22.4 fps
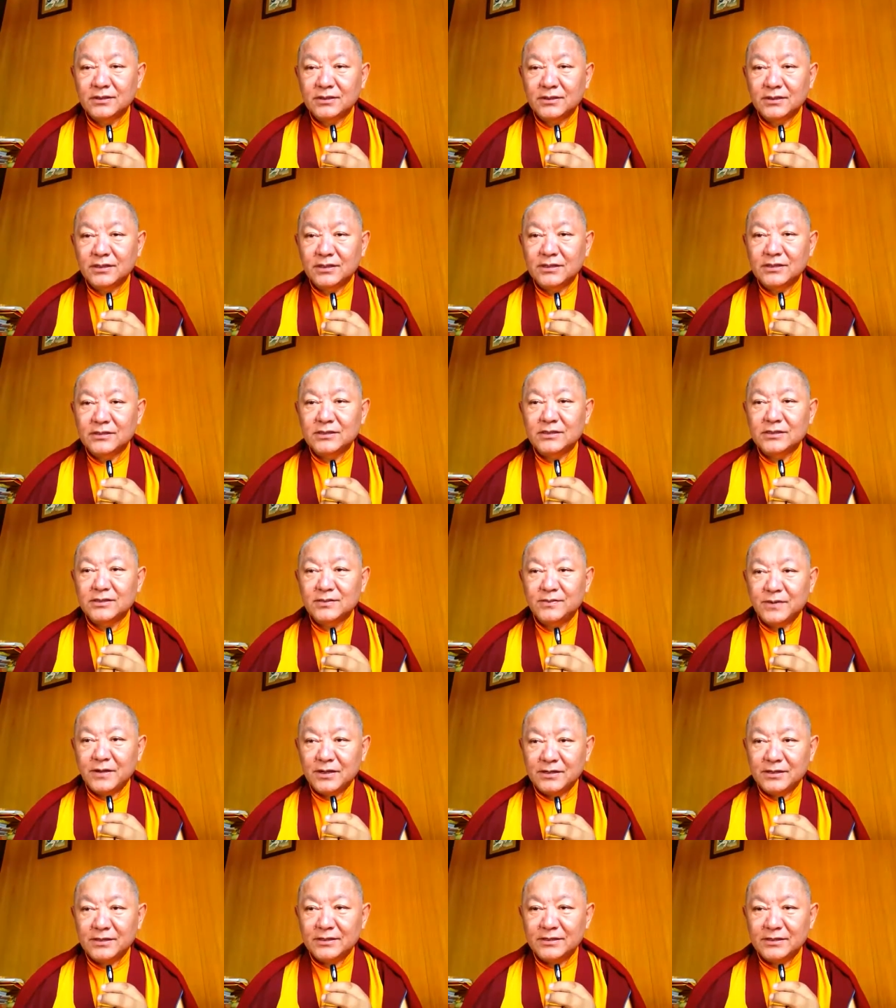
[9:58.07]

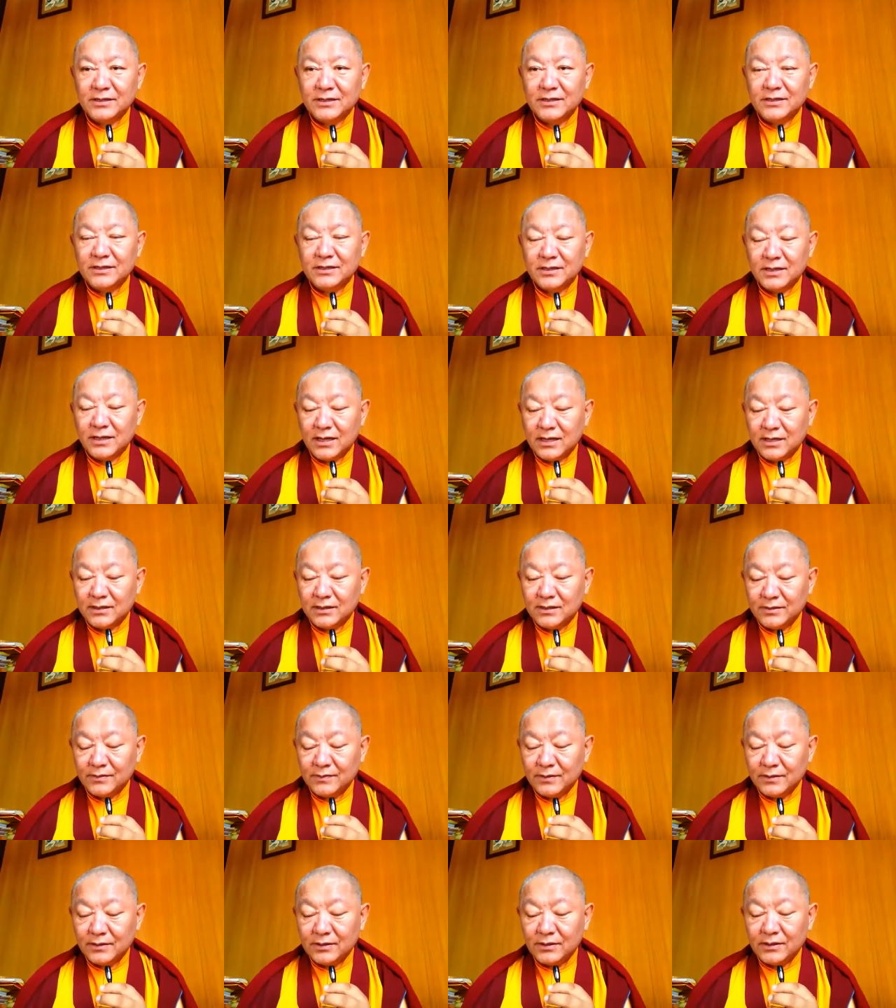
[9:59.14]
interdependently and
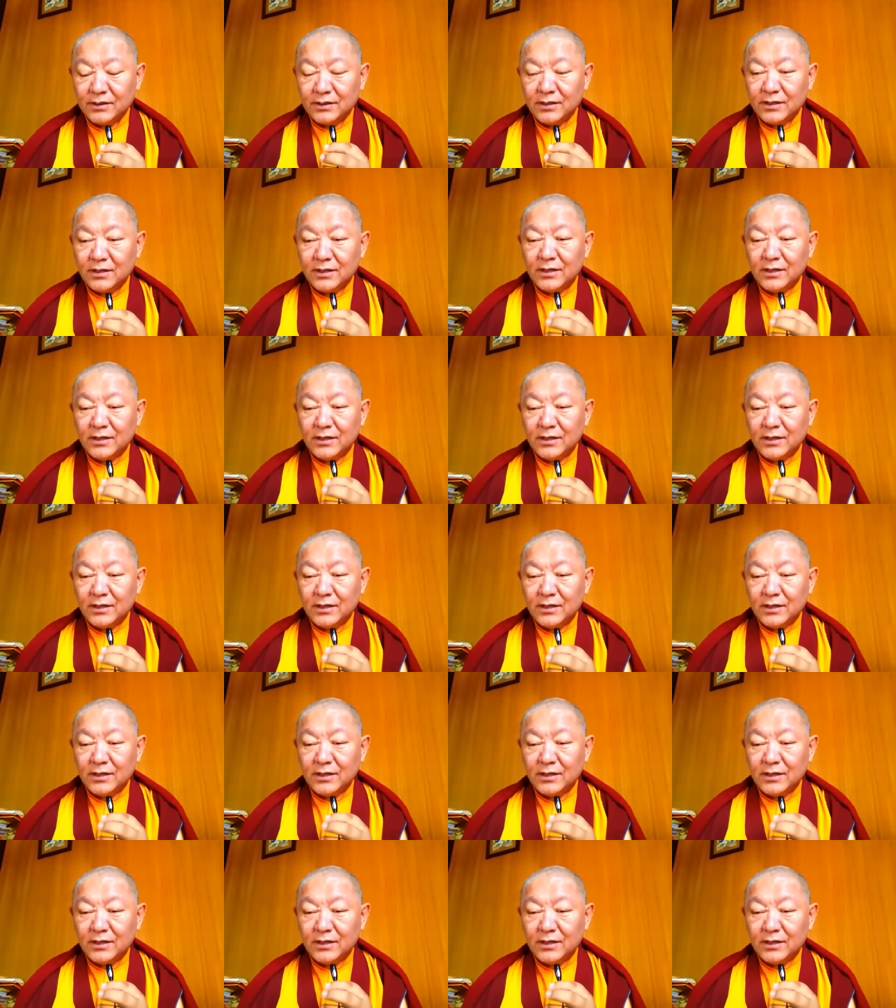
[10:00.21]
with